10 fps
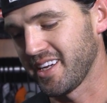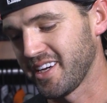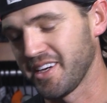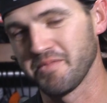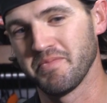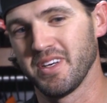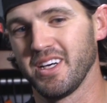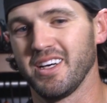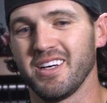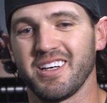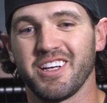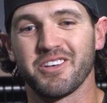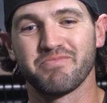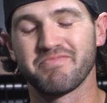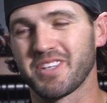And, you
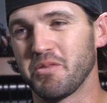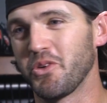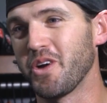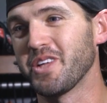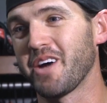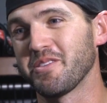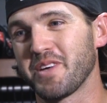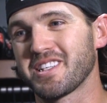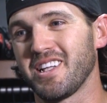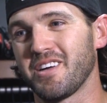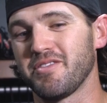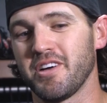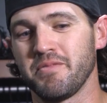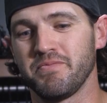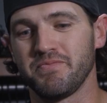know, coming away with that one makes it a lot of
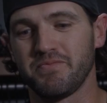fun.